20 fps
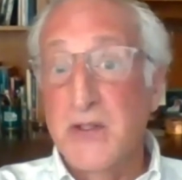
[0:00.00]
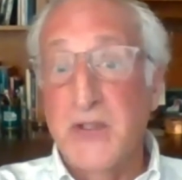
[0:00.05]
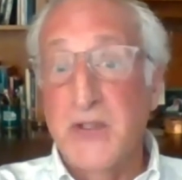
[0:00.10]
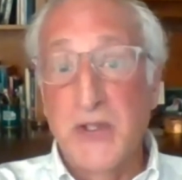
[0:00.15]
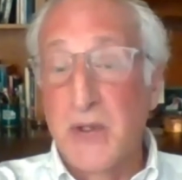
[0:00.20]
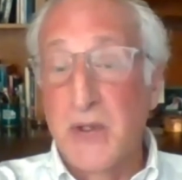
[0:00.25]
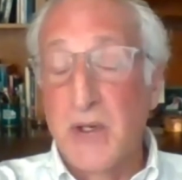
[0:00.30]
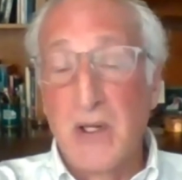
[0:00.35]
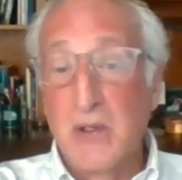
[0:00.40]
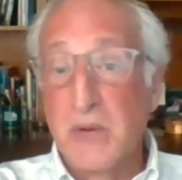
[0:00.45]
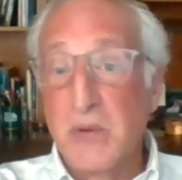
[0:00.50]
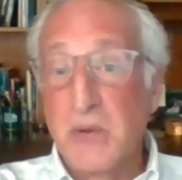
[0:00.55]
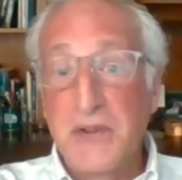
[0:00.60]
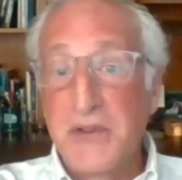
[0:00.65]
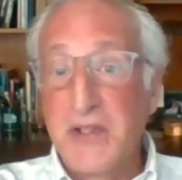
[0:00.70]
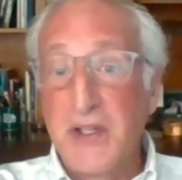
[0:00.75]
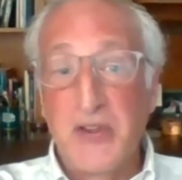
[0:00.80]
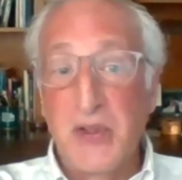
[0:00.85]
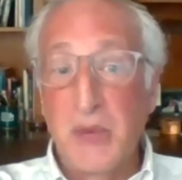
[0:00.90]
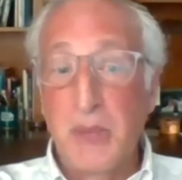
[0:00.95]
SORA
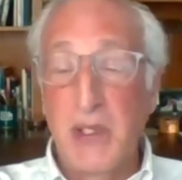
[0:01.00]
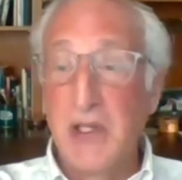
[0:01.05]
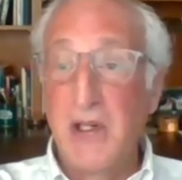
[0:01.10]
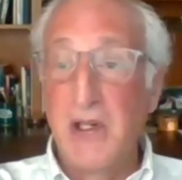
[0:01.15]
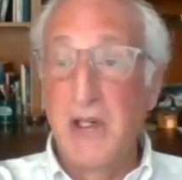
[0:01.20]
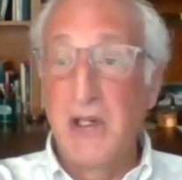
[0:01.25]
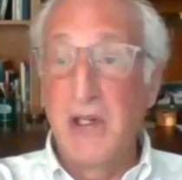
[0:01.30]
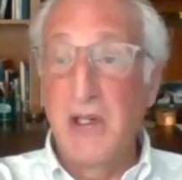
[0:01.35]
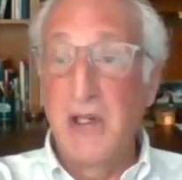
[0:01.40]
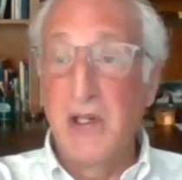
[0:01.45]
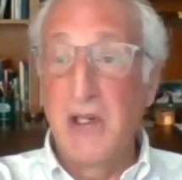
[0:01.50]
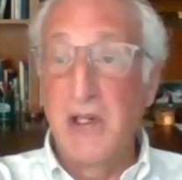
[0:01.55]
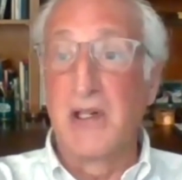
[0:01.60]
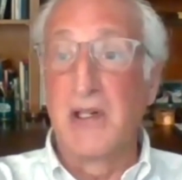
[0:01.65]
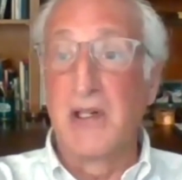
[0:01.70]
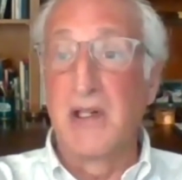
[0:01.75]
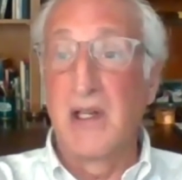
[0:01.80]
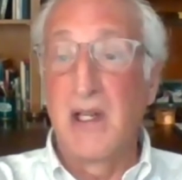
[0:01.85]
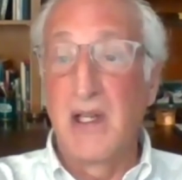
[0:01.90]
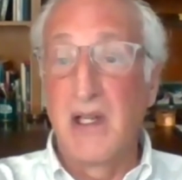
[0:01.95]
will disappear.
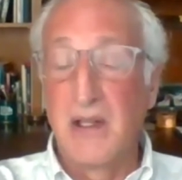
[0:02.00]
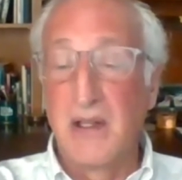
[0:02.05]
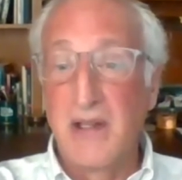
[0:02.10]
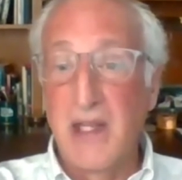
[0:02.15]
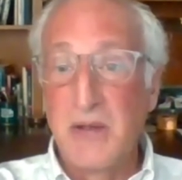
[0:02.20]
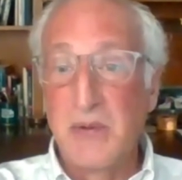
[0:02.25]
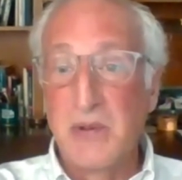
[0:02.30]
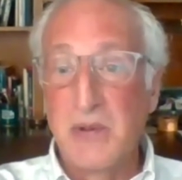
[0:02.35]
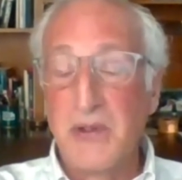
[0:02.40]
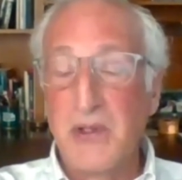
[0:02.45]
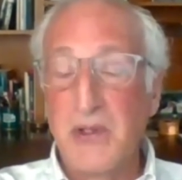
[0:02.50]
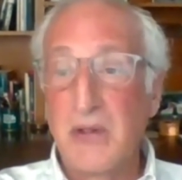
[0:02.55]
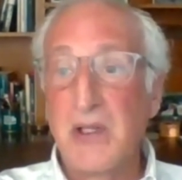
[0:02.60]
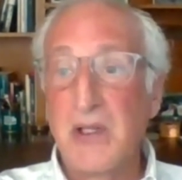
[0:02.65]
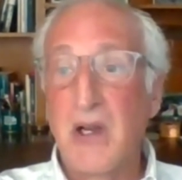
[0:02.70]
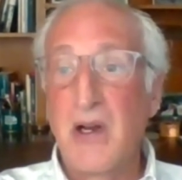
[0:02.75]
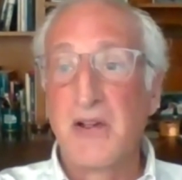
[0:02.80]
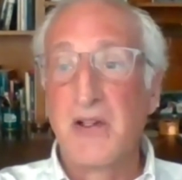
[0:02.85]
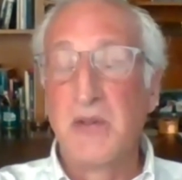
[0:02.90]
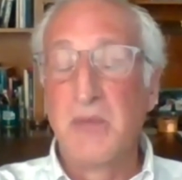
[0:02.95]
They will no
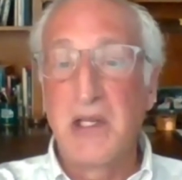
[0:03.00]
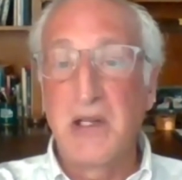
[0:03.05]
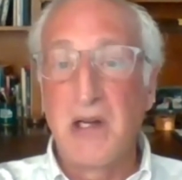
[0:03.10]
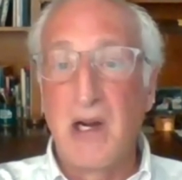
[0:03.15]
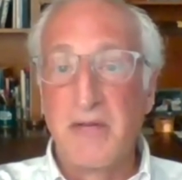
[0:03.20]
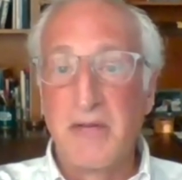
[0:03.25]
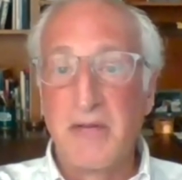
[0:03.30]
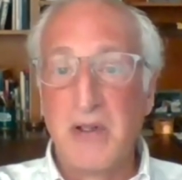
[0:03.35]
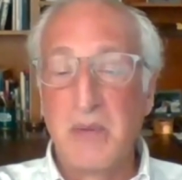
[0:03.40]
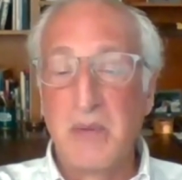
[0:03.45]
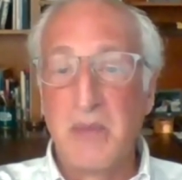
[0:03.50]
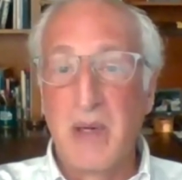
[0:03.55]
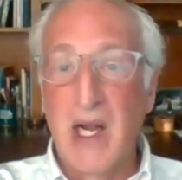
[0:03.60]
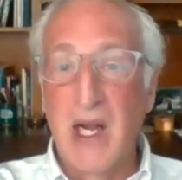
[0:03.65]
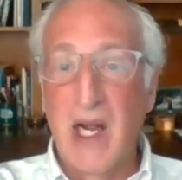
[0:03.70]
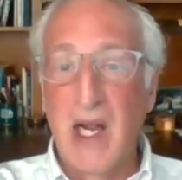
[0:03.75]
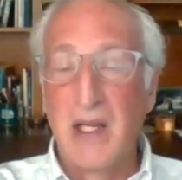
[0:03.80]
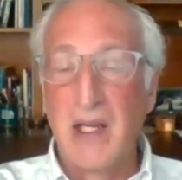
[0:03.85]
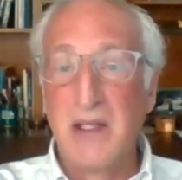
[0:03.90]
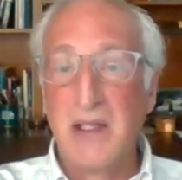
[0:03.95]
longer be covered
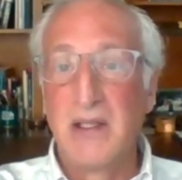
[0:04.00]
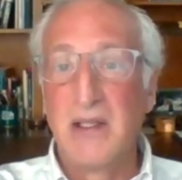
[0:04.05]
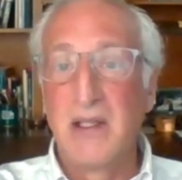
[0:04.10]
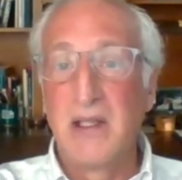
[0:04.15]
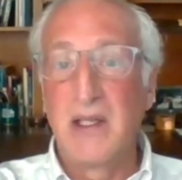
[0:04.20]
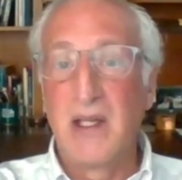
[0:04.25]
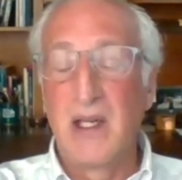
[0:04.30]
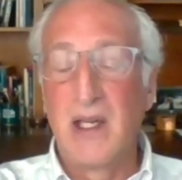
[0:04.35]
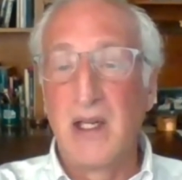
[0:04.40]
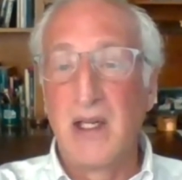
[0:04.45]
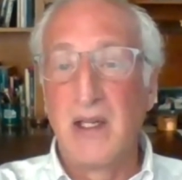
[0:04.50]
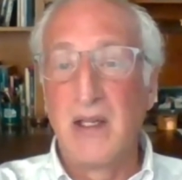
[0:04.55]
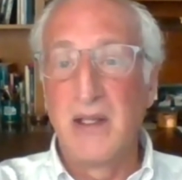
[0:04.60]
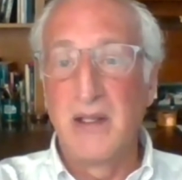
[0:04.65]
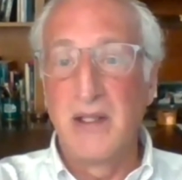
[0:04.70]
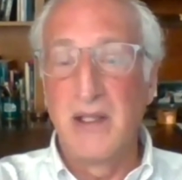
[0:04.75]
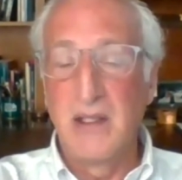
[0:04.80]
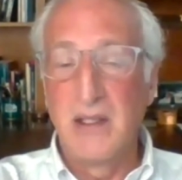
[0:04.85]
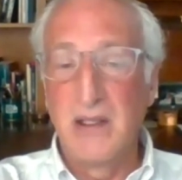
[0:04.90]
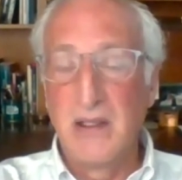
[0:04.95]
by
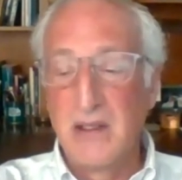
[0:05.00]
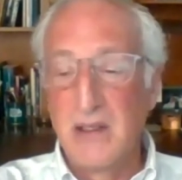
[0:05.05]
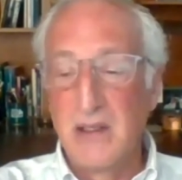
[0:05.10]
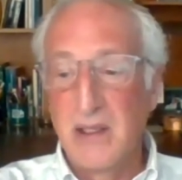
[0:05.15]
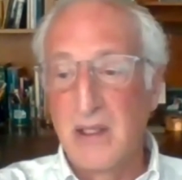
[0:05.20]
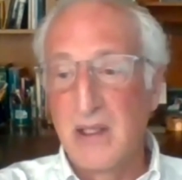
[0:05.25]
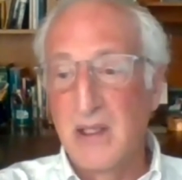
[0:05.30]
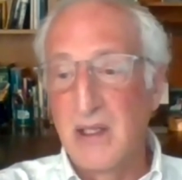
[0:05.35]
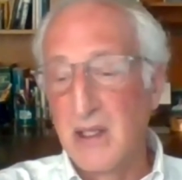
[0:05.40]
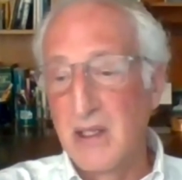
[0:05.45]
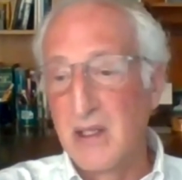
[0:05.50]
the